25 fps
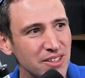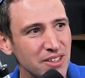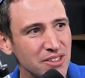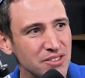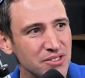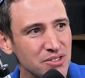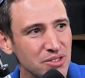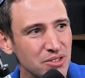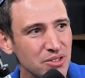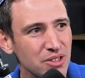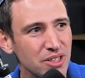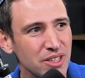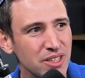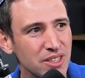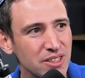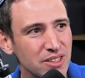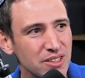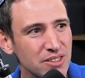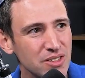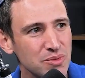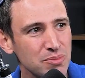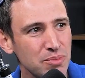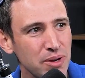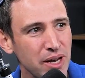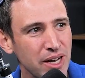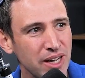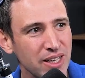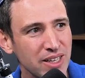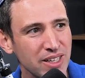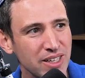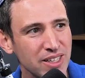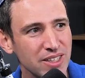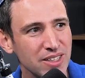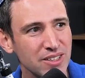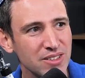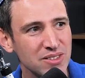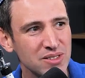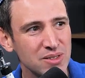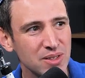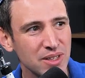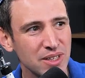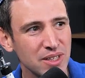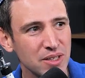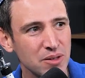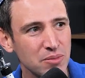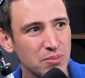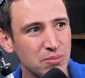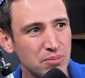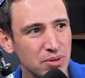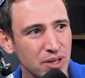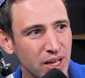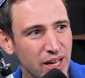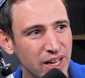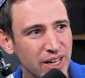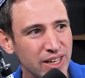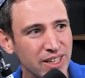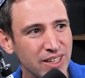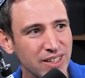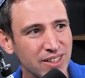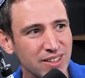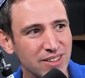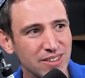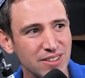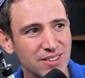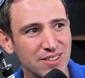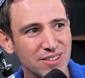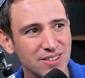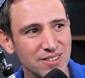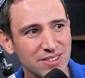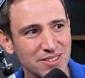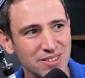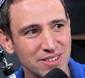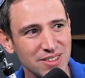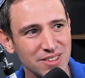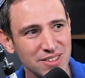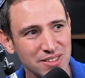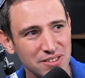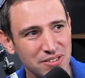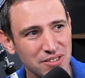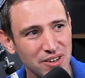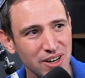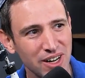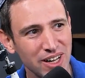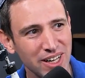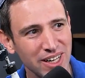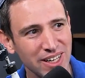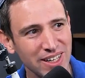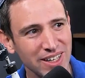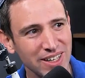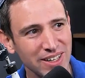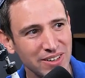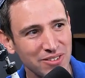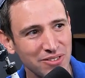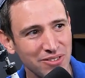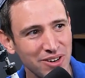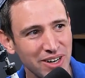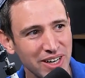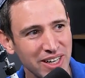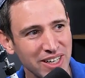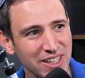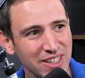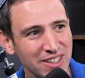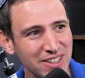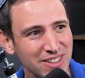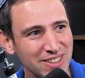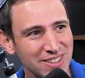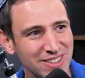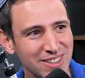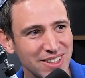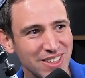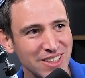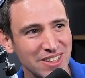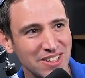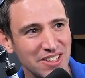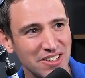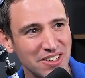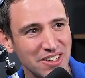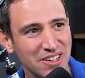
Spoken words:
also like this palette is like black, this gray, and white, and that's it.